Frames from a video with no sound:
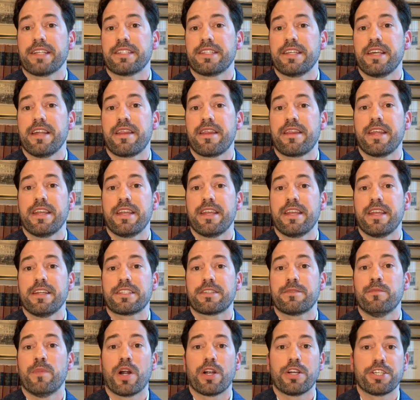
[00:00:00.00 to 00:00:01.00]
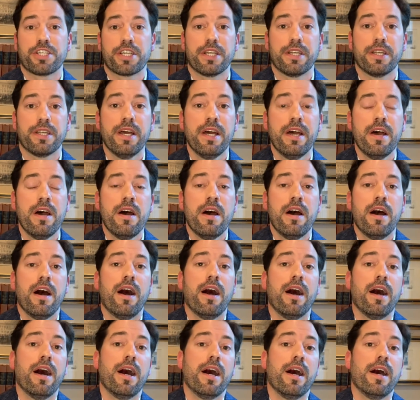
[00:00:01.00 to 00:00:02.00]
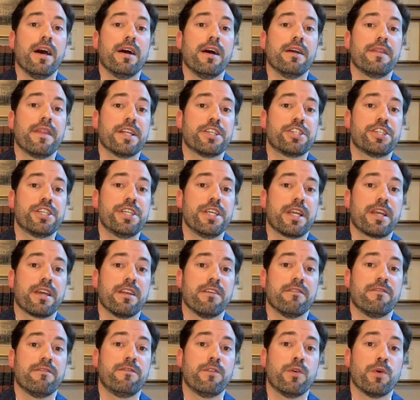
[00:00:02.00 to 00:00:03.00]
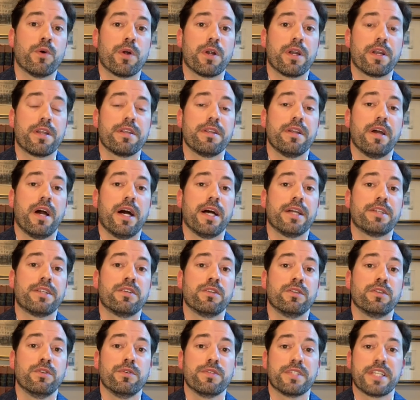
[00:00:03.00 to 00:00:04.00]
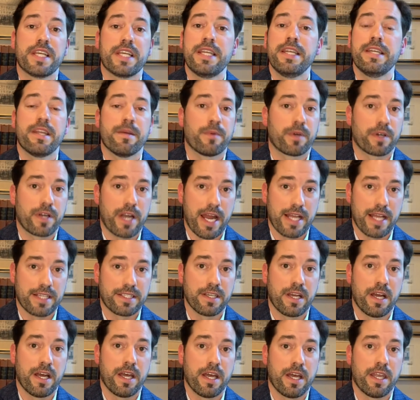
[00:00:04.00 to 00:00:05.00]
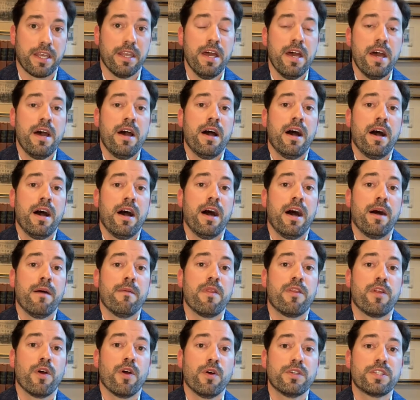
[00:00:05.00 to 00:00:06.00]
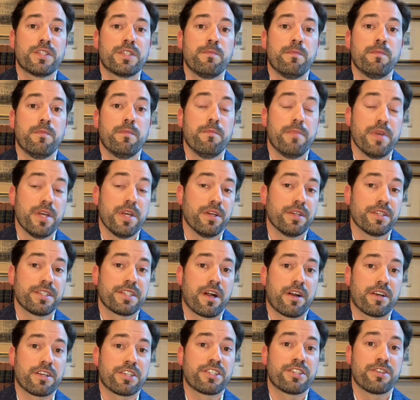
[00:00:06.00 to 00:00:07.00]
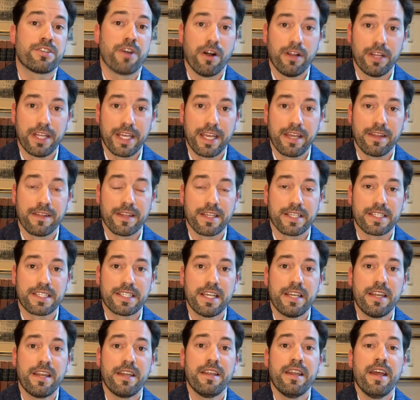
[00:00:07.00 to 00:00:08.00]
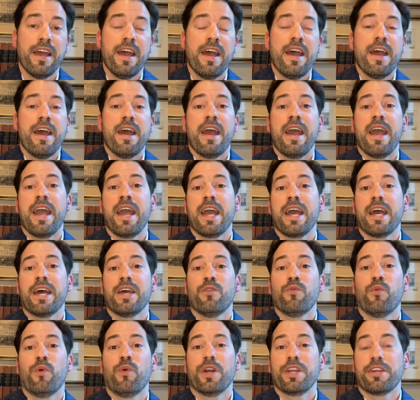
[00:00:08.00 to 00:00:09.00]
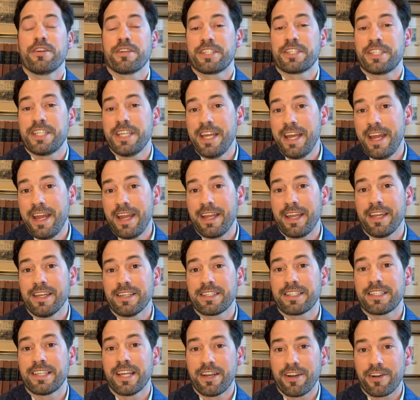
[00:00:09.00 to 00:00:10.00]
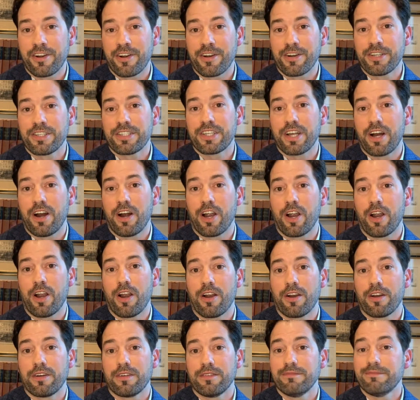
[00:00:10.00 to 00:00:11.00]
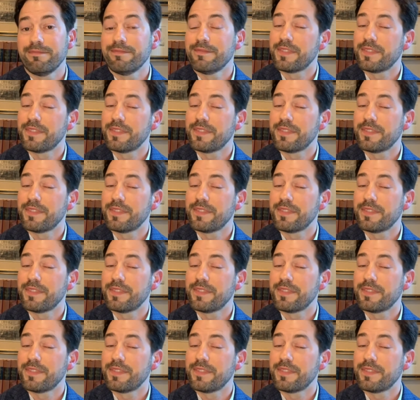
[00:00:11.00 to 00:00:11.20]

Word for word: has the thinnest margin uh, that she can afford uh, to lose any Democrats on. Uh, those bills are stalling in the Senate, and what you're seeing is senators are,